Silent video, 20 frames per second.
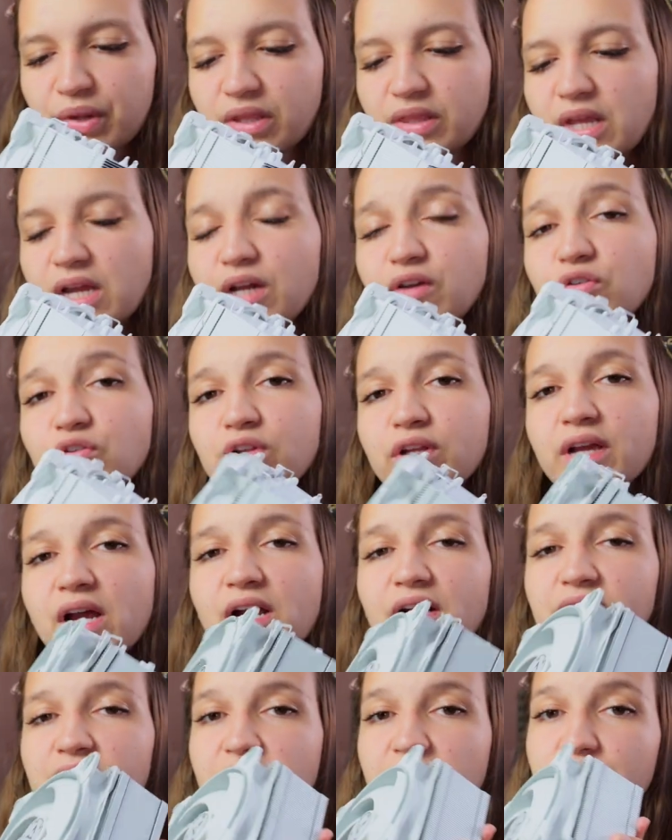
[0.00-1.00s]
Thankfully
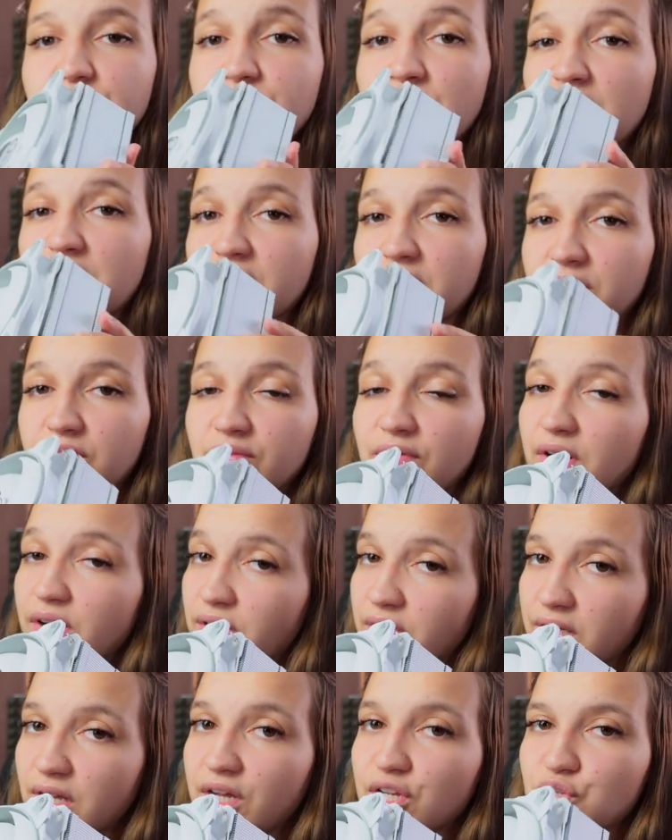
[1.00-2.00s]
Arctic made a
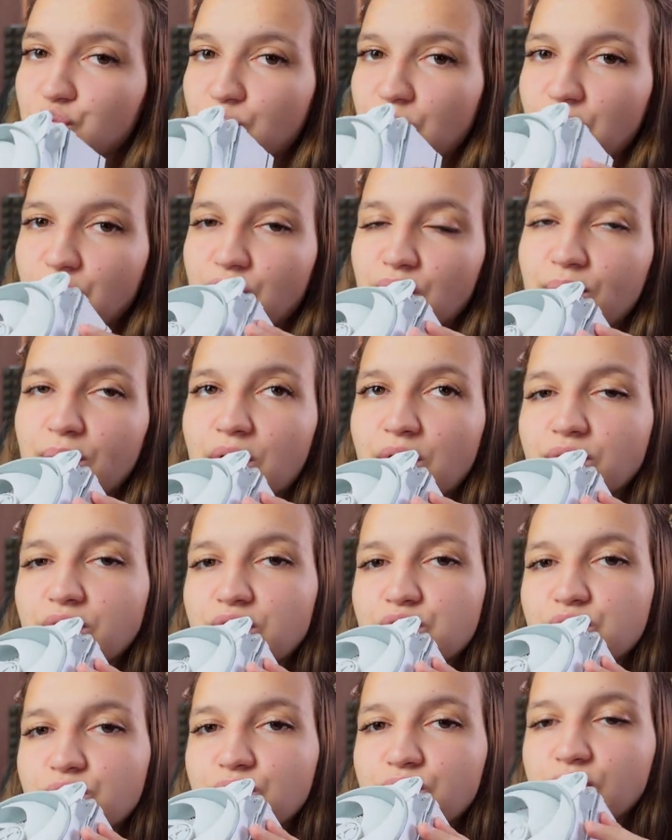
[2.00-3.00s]
very nice menu about
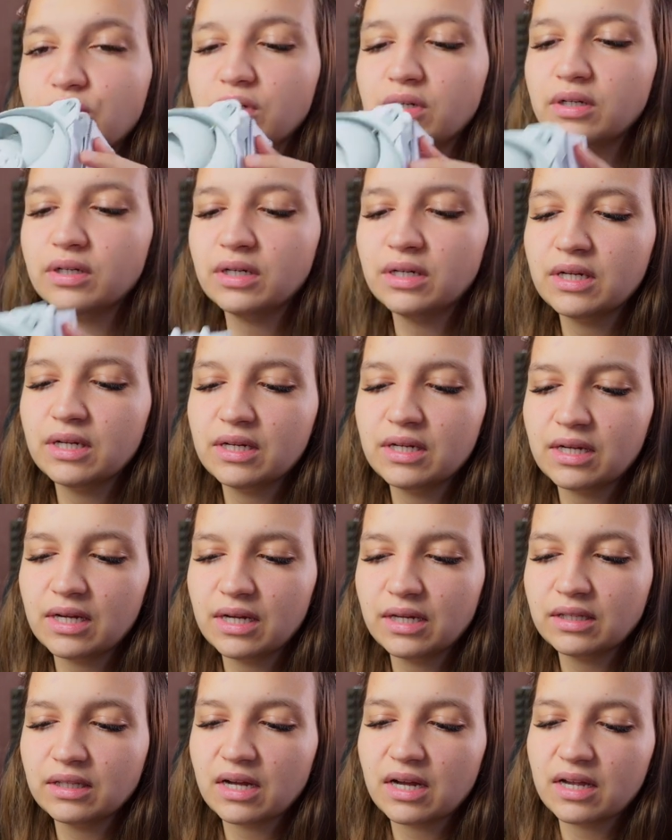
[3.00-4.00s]
this cooler
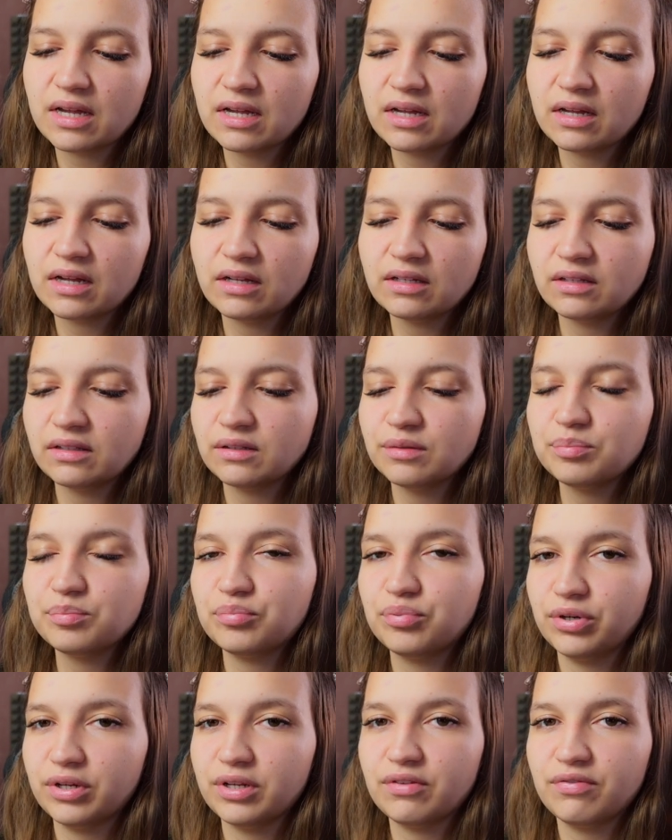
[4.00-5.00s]
and I got it up
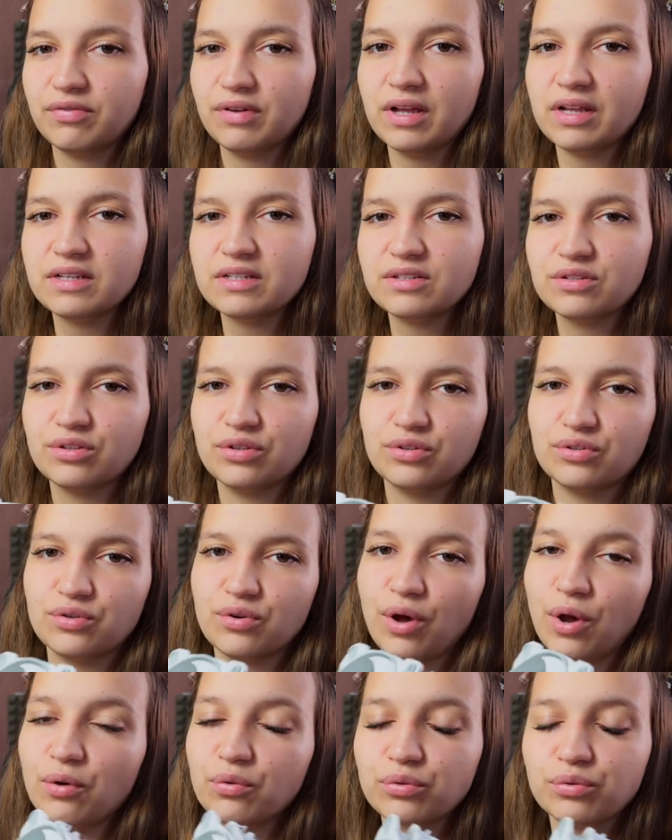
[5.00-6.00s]
pretty fast, so
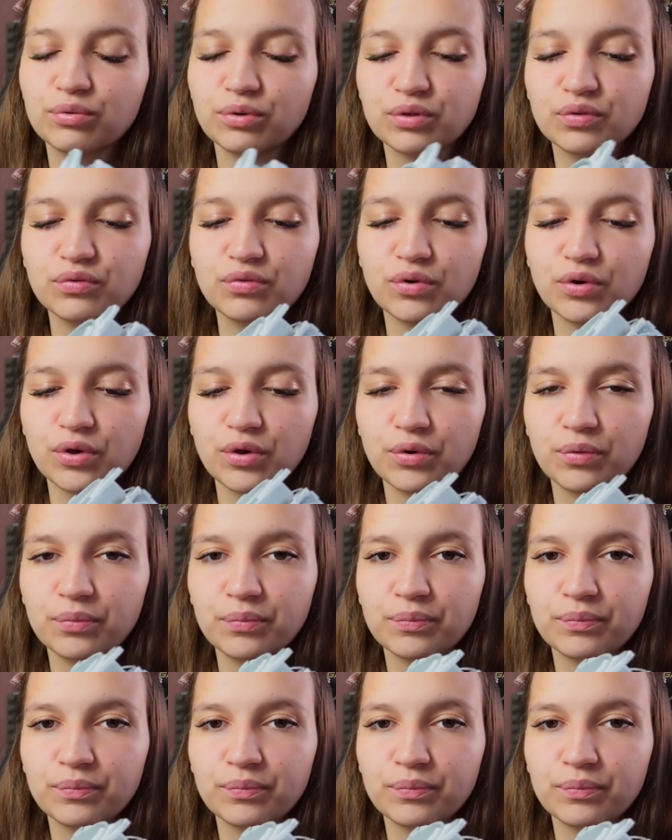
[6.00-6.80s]
I will do it for you.